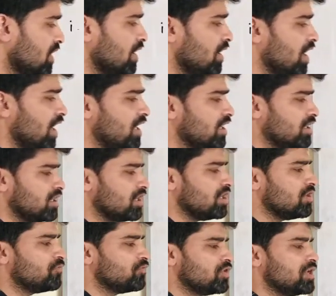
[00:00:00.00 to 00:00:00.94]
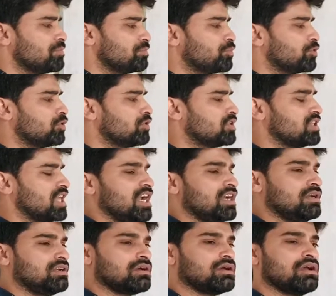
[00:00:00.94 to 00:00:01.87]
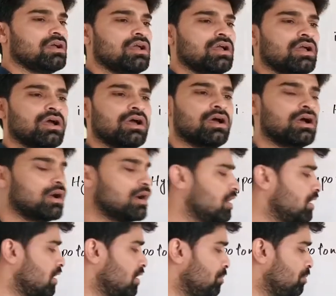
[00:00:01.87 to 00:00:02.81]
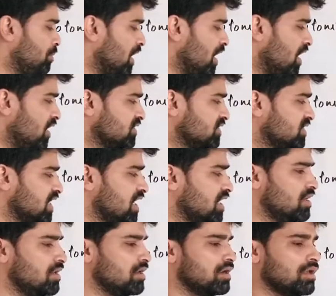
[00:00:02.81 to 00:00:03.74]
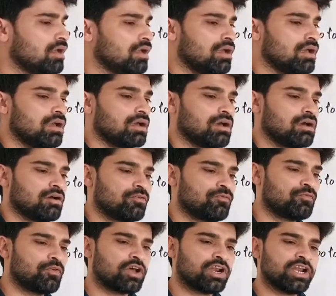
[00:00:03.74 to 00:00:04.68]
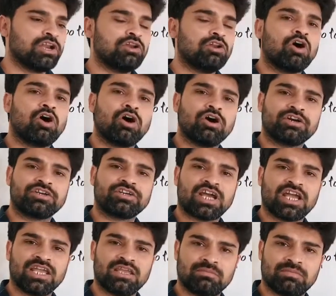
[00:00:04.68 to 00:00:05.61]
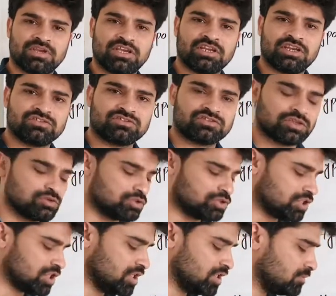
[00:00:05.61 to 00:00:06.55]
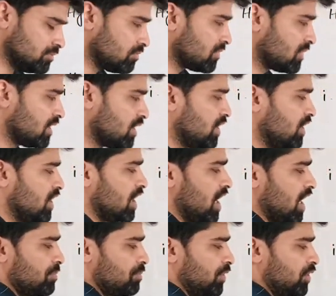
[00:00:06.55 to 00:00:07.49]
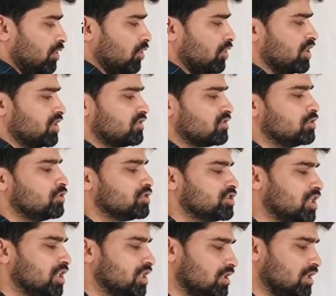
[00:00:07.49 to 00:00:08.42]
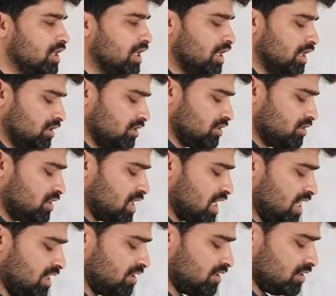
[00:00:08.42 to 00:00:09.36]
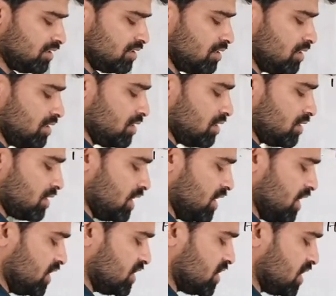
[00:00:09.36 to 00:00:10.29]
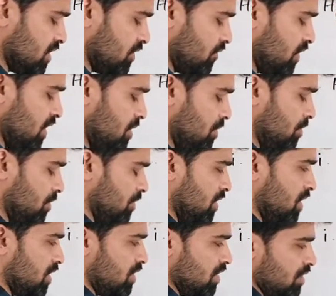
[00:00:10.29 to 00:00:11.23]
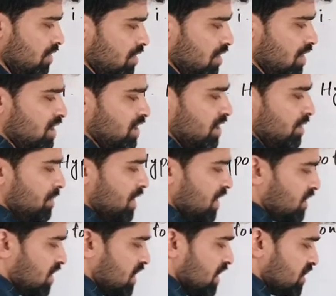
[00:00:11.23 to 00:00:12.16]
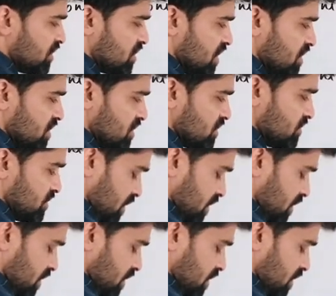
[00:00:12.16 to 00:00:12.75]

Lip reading: And if we put that plant cell for a long time in a solution, in a hypertonic solution, that condition will ultimately changes